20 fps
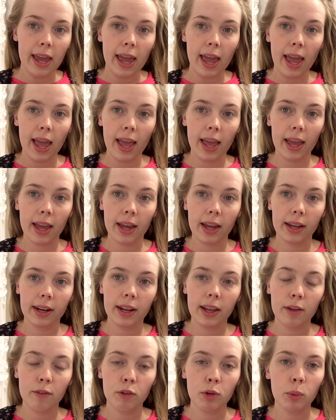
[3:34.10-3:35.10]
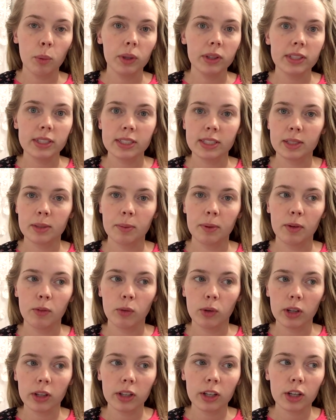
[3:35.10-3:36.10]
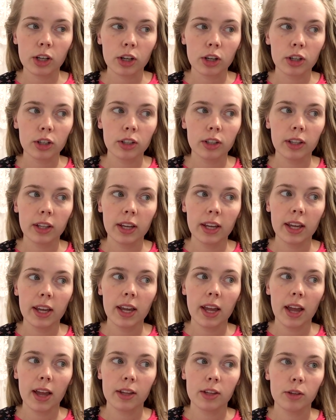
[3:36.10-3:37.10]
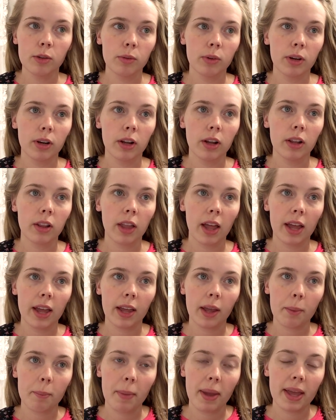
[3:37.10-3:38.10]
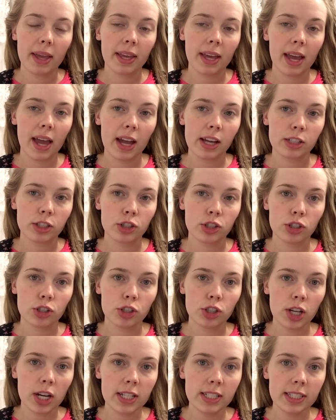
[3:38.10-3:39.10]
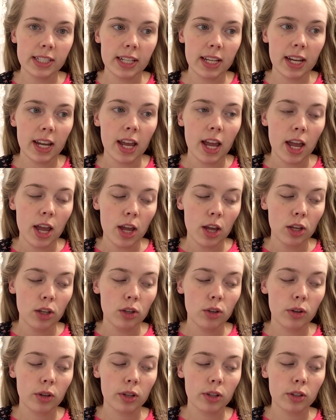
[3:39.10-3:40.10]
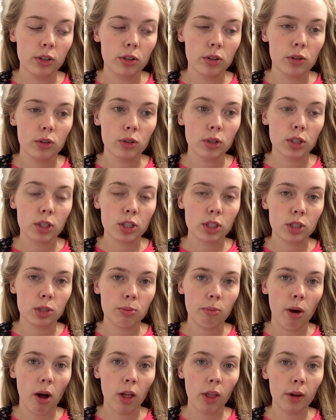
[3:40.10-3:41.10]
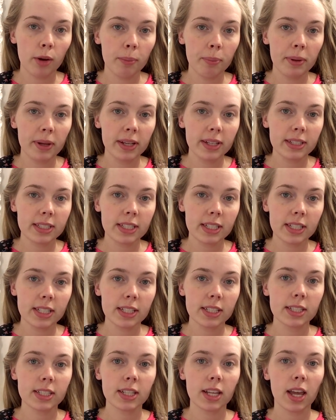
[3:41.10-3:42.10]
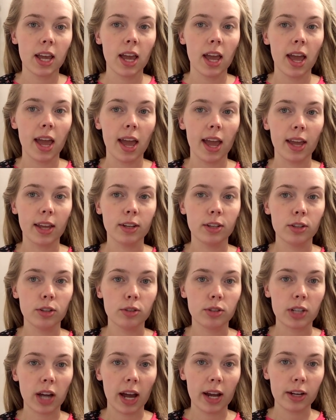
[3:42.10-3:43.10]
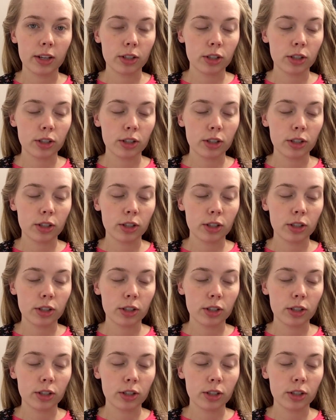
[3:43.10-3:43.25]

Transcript: And if you want this to be really curly and you want to like make it extra dressy, you can do smaller pieces and do tighter